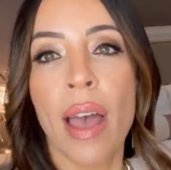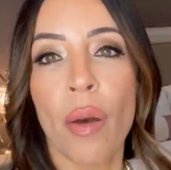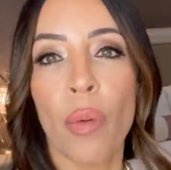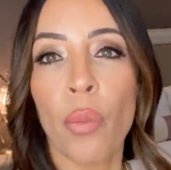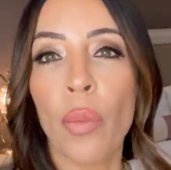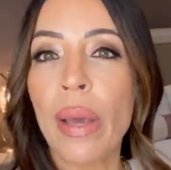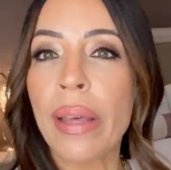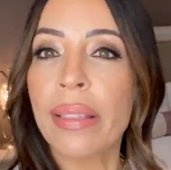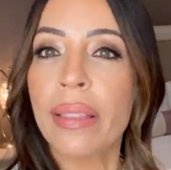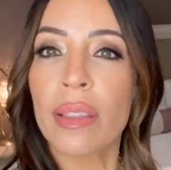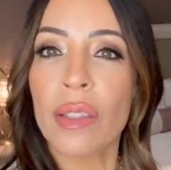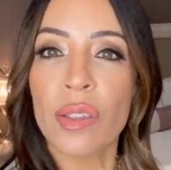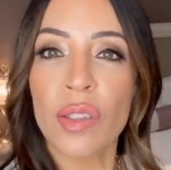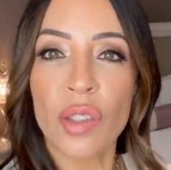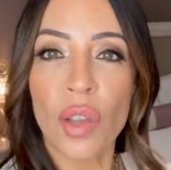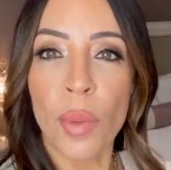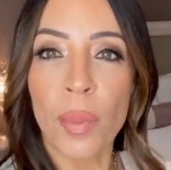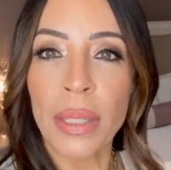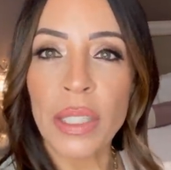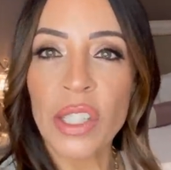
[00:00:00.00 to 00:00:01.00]
with
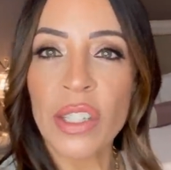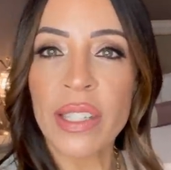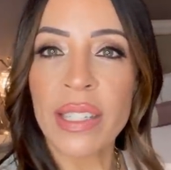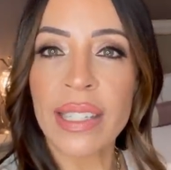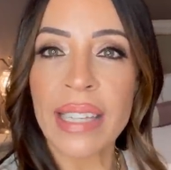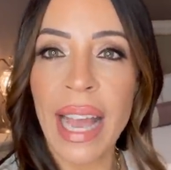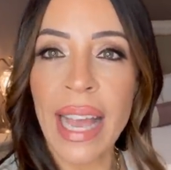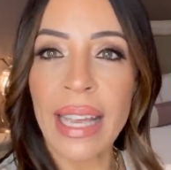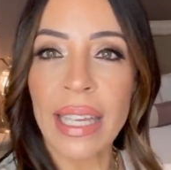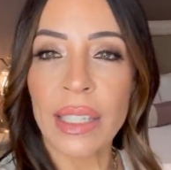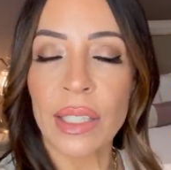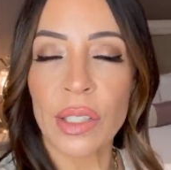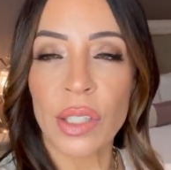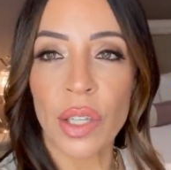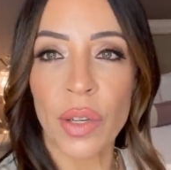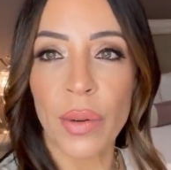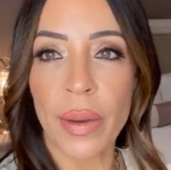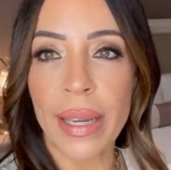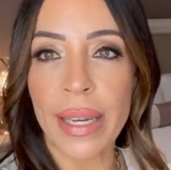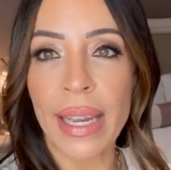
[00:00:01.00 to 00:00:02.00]
so much style
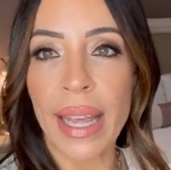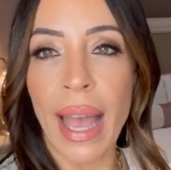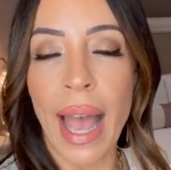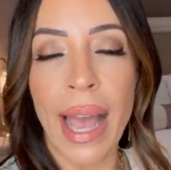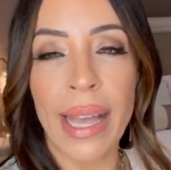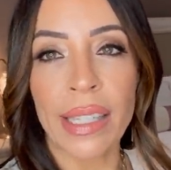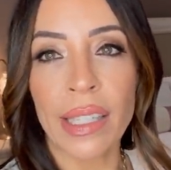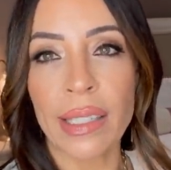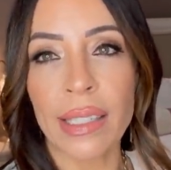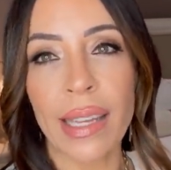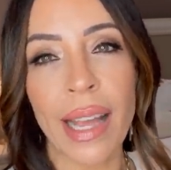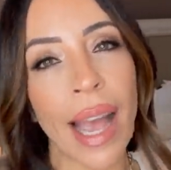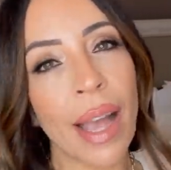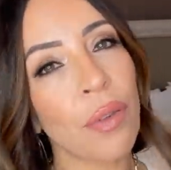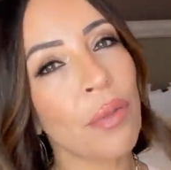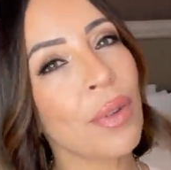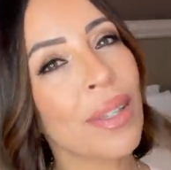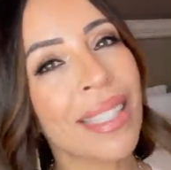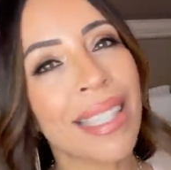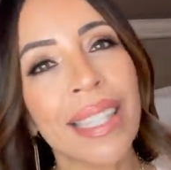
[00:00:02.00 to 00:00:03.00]
to it. I, I
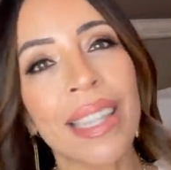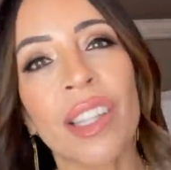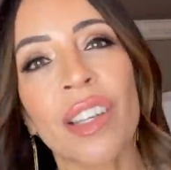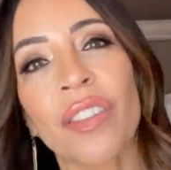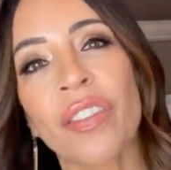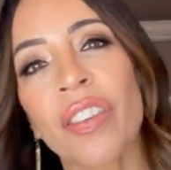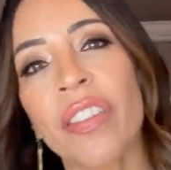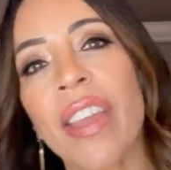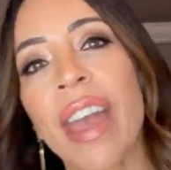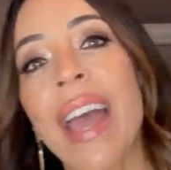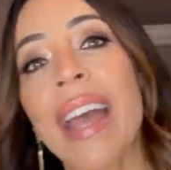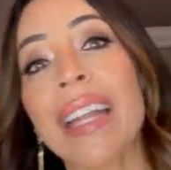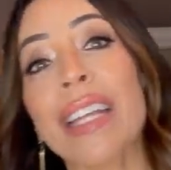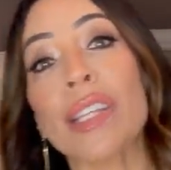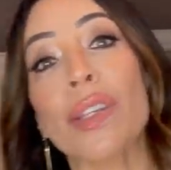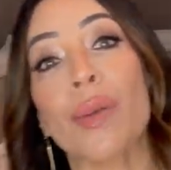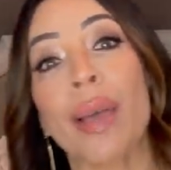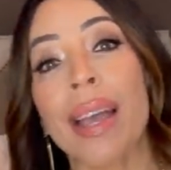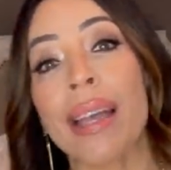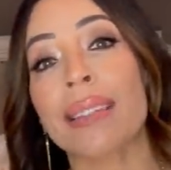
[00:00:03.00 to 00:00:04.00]
really look for that. And
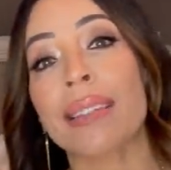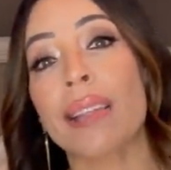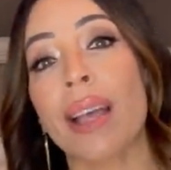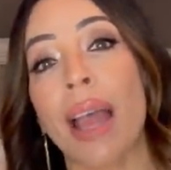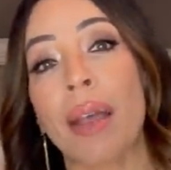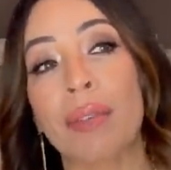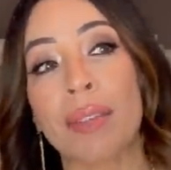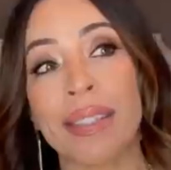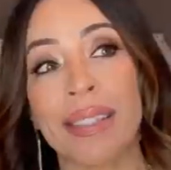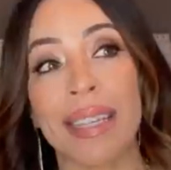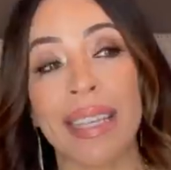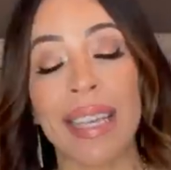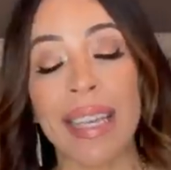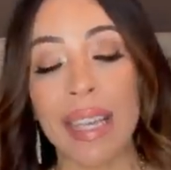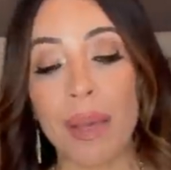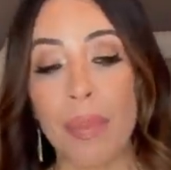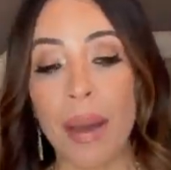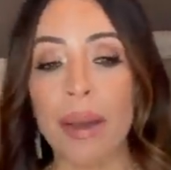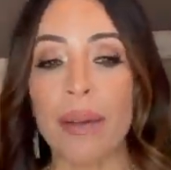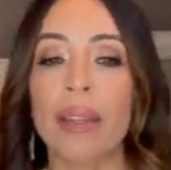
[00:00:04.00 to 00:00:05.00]
you guys, I was thinking
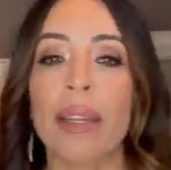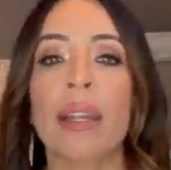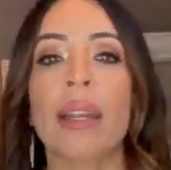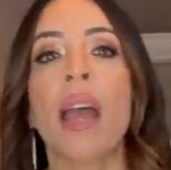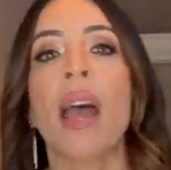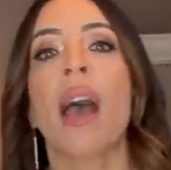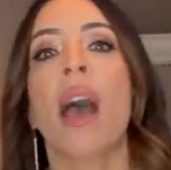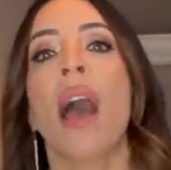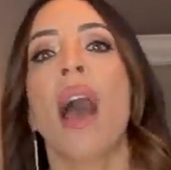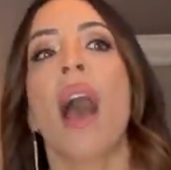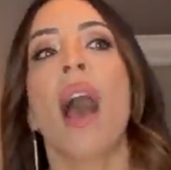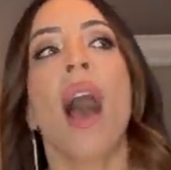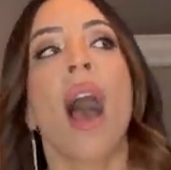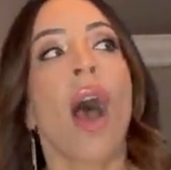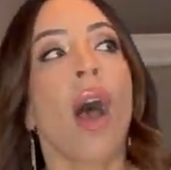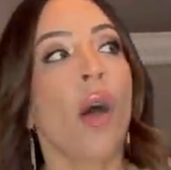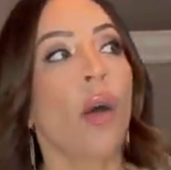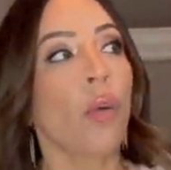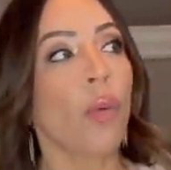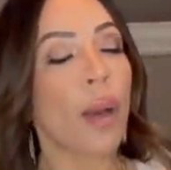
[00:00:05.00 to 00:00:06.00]
about it
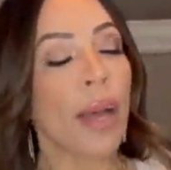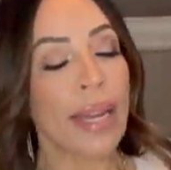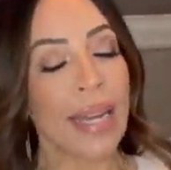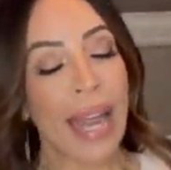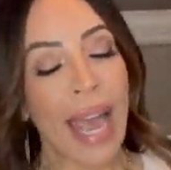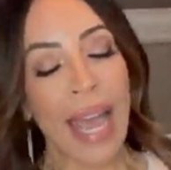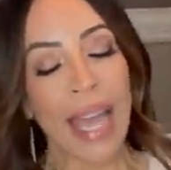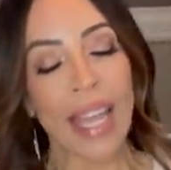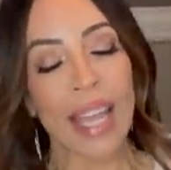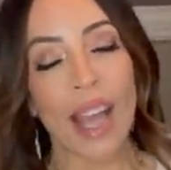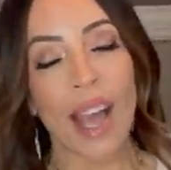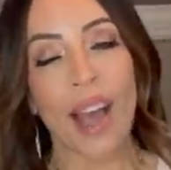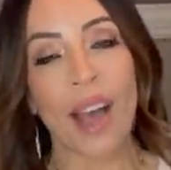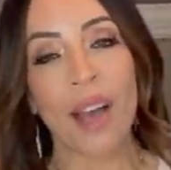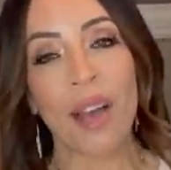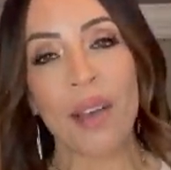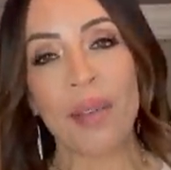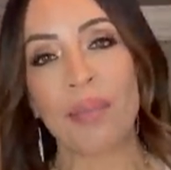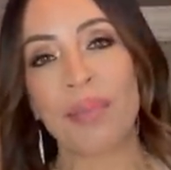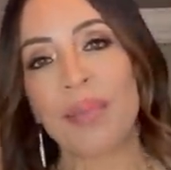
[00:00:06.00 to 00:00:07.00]
when I
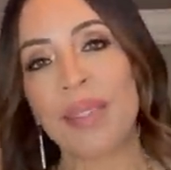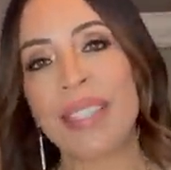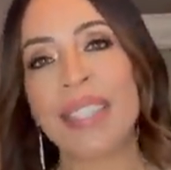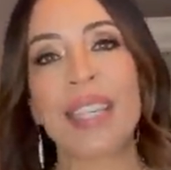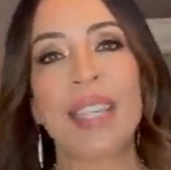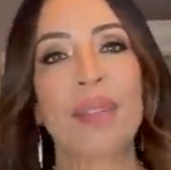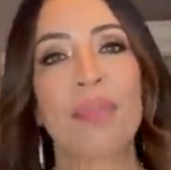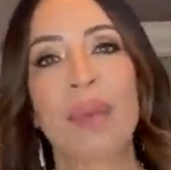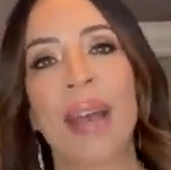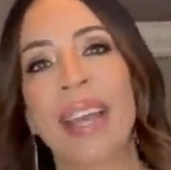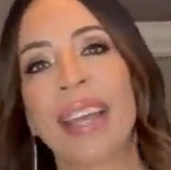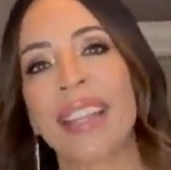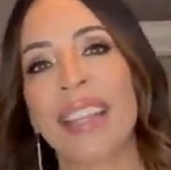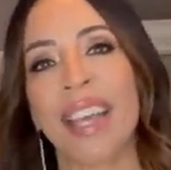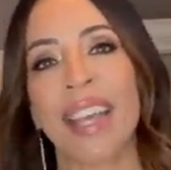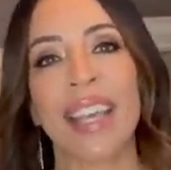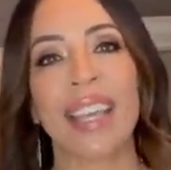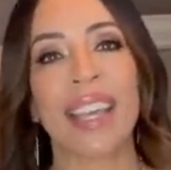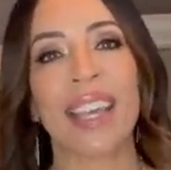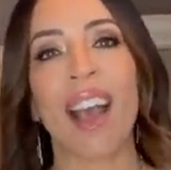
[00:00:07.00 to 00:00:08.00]
um, did my
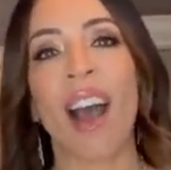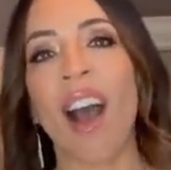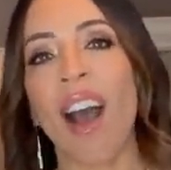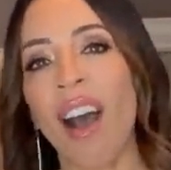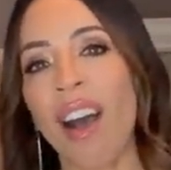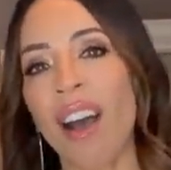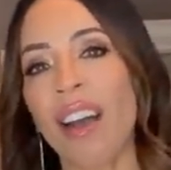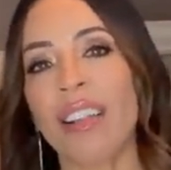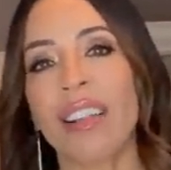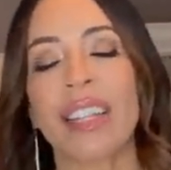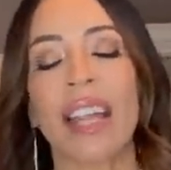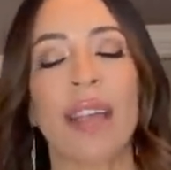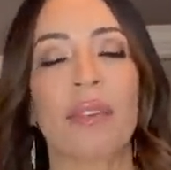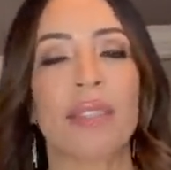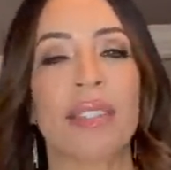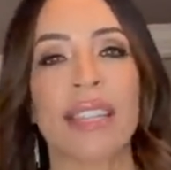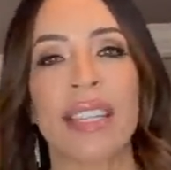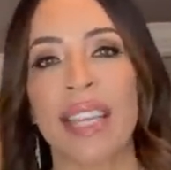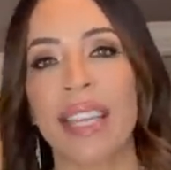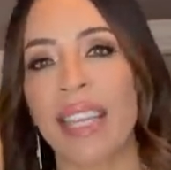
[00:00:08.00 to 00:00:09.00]
like haul and I
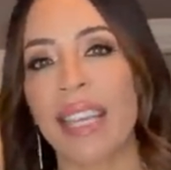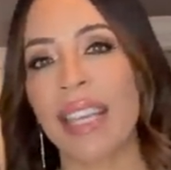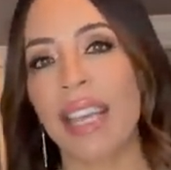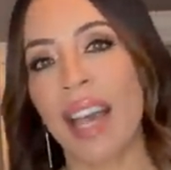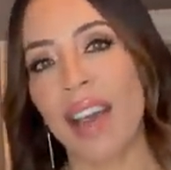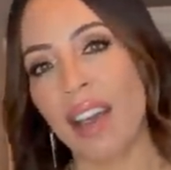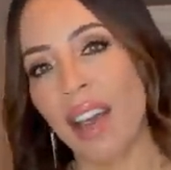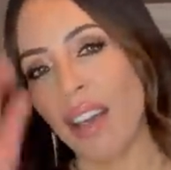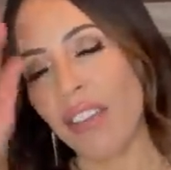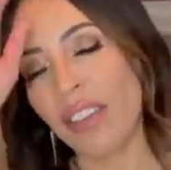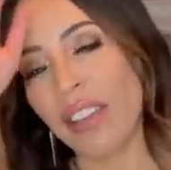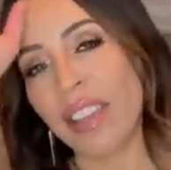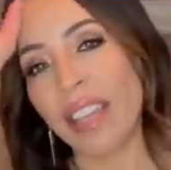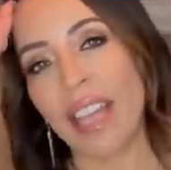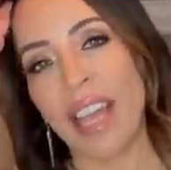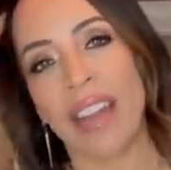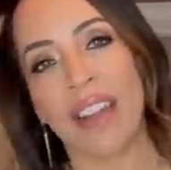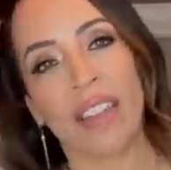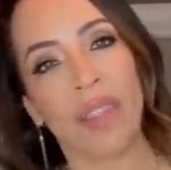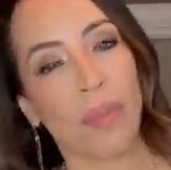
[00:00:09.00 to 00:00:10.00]
was taking out everything
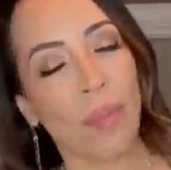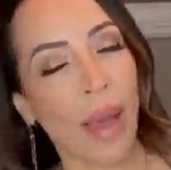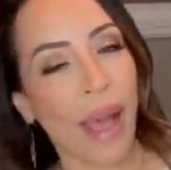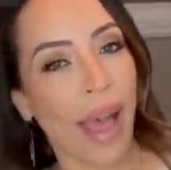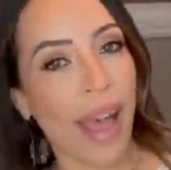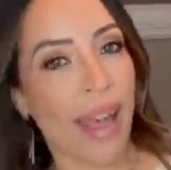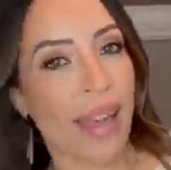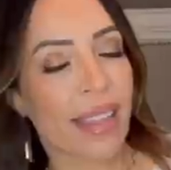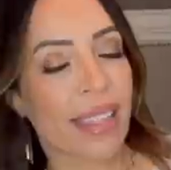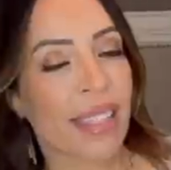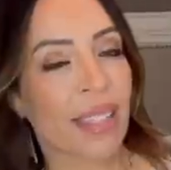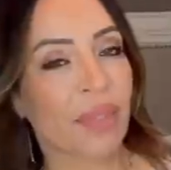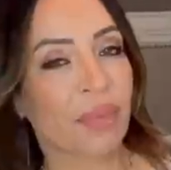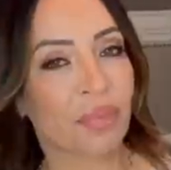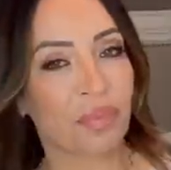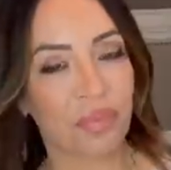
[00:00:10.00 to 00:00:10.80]
out of the box,